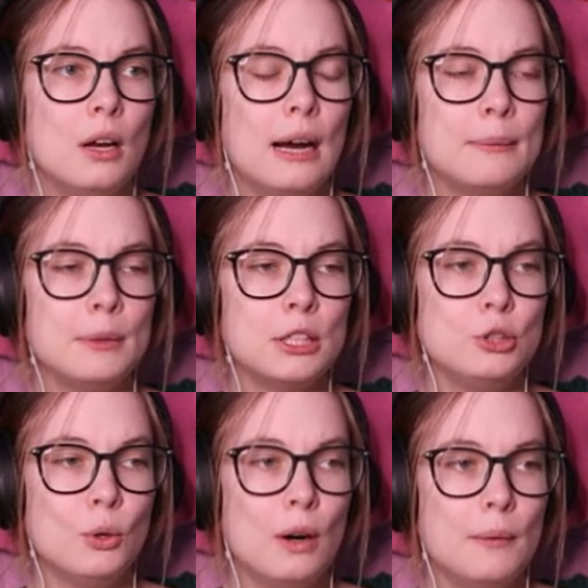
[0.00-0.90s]
I'm not
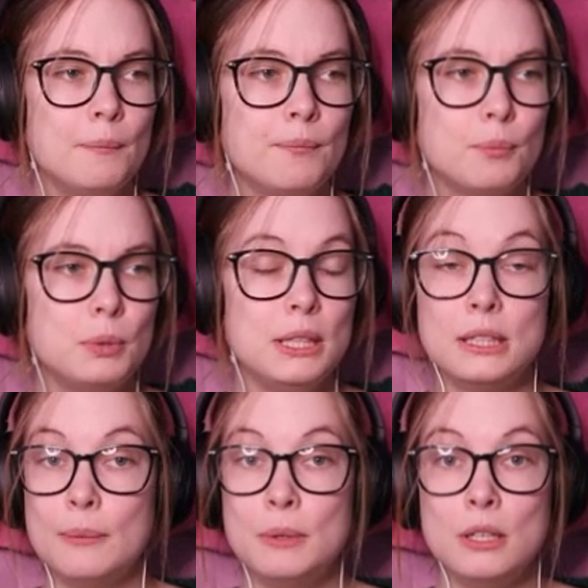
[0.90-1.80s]
sure. Please
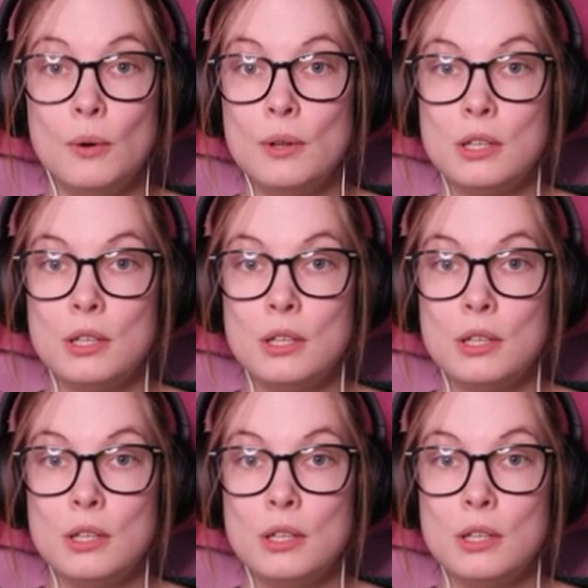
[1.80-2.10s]
let me know in